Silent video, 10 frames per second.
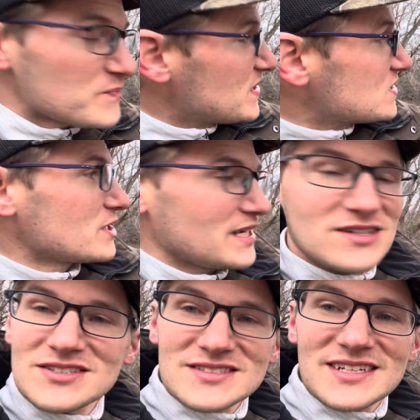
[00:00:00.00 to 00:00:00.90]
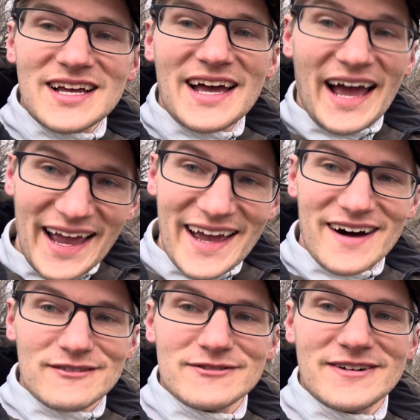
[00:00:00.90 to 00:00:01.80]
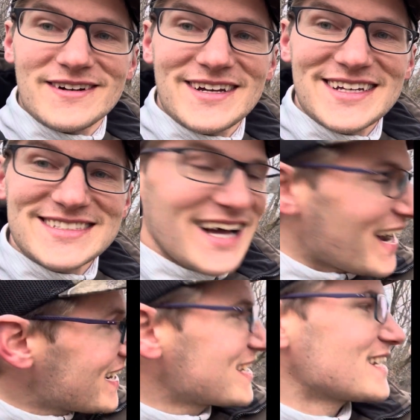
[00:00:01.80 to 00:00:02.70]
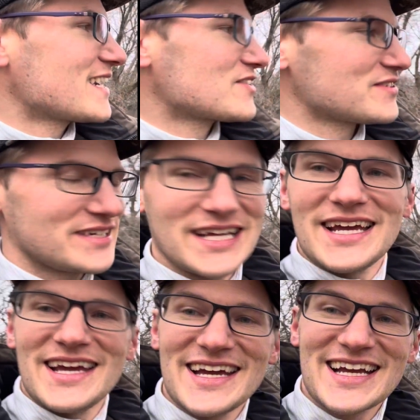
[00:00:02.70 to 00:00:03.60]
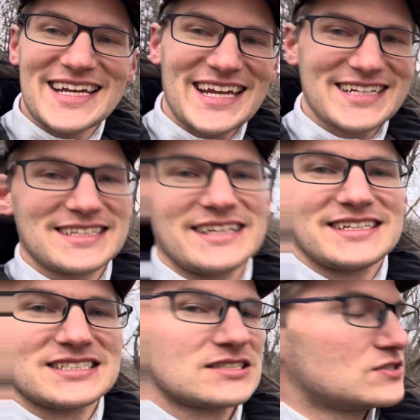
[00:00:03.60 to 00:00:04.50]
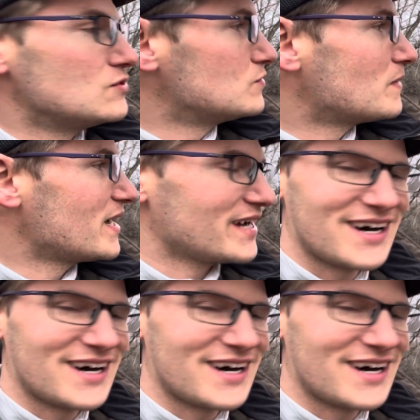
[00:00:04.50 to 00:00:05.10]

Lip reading: these have is I can actually connect this to my